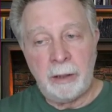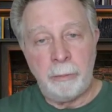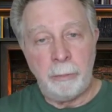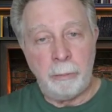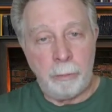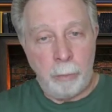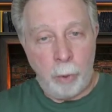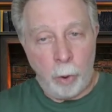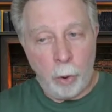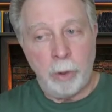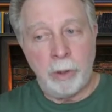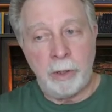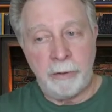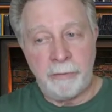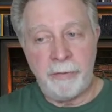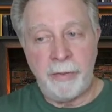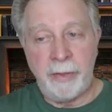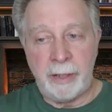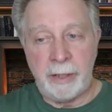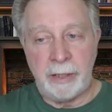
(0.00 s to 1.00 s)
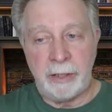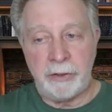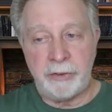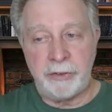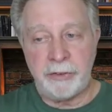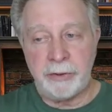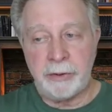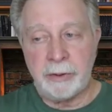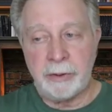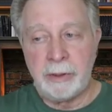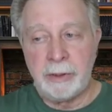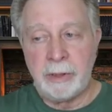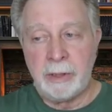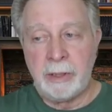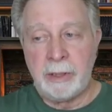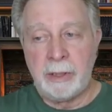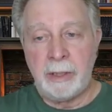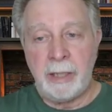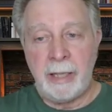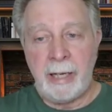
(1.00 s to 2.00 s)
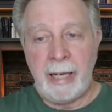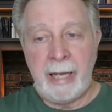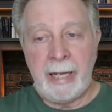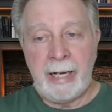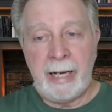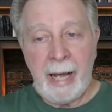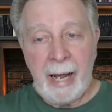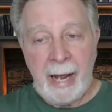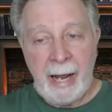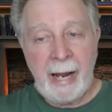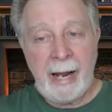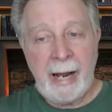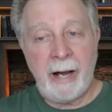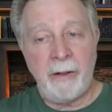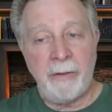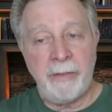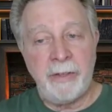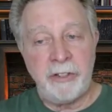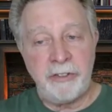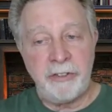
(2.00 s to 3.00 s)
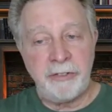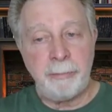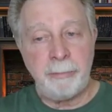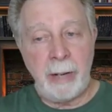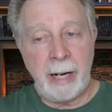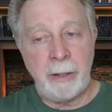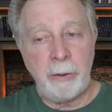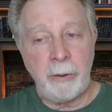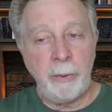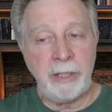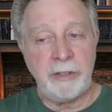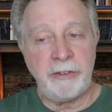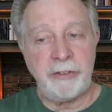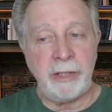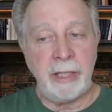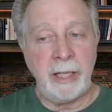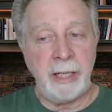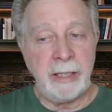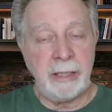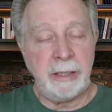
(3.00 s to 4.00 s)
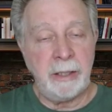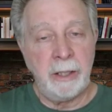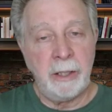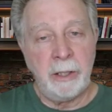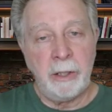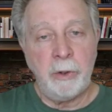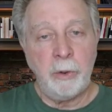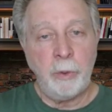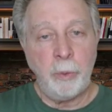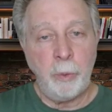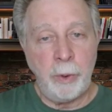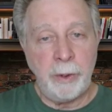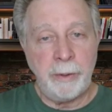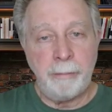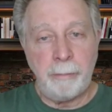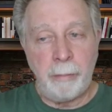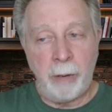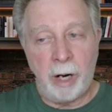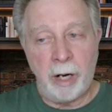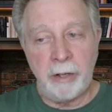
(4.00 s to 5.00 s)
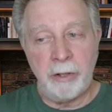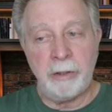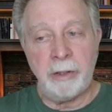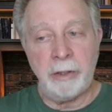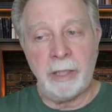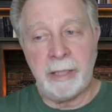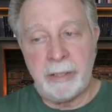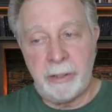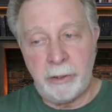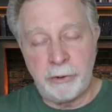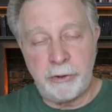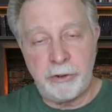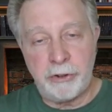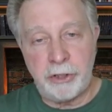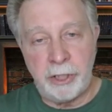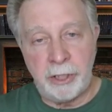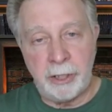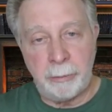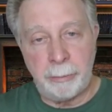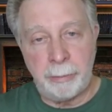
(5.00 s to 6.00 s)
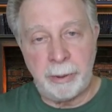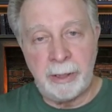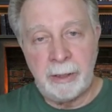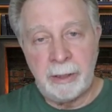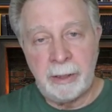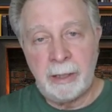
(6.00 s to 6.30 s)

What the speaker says: more of this and how this might resonate with modern leadership